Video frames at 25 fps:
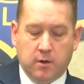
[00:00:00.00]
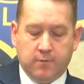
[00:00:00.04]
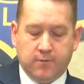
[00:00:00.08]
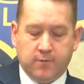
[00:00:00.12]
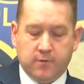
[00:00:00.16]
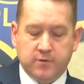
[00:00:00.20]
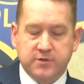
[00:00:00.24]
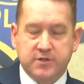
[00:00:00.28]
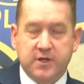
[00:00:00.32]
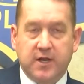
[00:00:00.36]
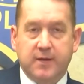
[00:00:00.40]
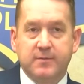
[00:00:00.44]

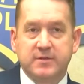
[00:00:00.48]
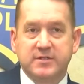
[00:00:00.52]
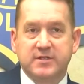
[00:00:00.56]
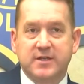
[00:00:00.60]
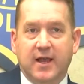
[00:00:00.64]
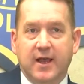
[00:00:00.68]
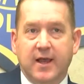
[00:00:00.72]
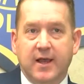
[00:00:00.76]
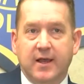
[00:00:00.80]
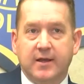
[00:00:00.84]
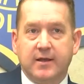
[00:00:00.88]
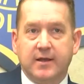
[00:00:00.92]
First name is
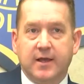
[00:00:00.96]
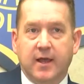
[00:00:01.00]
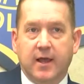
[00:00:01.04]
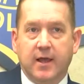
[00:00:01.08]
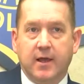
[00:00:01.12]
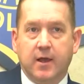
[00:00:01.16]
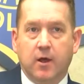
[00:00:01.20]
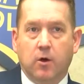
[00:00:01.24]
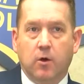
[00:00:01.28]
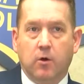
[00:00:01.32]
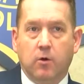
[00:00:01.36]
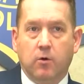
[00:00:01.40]
A
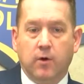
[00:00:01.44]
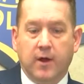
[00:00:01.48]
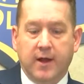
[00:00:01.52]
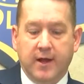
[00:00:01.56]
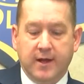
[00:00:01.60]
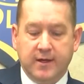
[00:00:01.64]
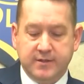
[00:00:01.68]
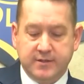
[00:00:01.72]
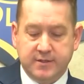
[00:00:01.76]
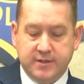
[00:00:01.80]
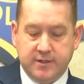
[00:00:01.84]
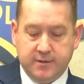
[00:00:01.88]
K O
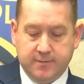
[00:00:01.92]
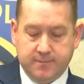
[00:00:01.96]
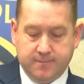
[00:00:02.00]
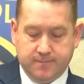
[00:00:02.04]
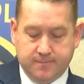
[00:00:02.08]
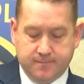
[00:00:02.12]
A T.